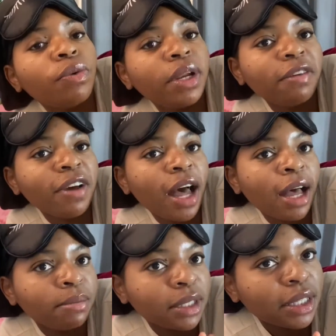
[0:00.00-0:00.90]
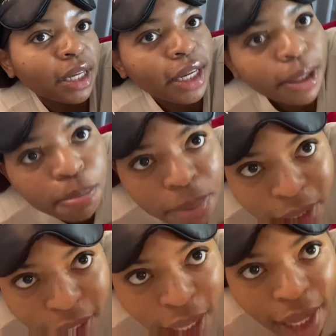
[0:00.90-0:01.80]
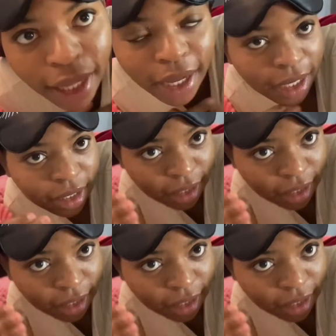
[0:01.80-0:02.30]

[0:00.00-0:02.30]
whenever I'm sleeping, I can't